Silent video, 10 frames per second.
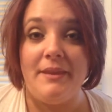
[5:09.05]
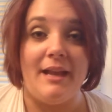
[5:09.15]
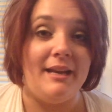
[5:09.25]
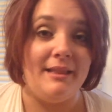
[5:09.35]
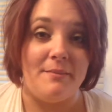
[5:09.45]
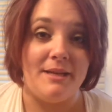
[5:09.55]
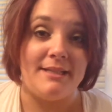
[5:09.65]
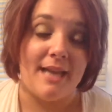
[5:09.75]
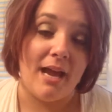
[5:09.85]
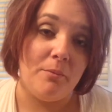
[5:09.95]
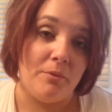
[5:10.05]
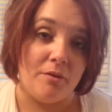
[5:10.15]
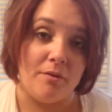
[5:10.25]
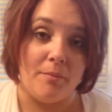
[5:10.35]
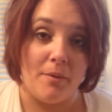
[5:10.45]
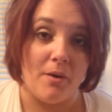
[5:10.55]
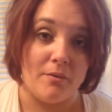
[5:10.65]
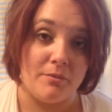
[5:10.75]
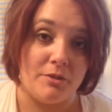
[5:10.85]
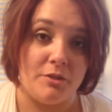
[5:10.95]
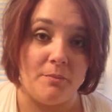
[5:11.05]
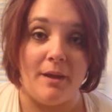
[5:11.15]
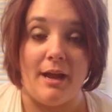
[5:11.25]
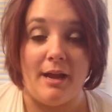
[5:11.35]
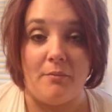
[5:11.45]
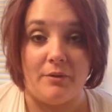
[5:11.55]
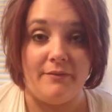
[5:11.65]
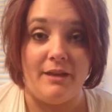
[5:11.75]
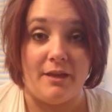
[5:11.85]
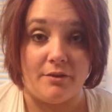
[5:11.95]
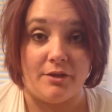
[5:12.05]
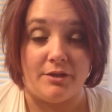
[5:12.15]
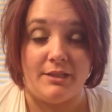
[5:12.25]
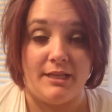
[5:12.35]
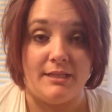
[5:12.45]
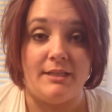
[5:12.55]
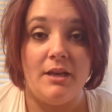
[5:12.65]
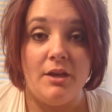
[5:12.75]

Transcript: And in the meantime, we were approached by one of the other nurses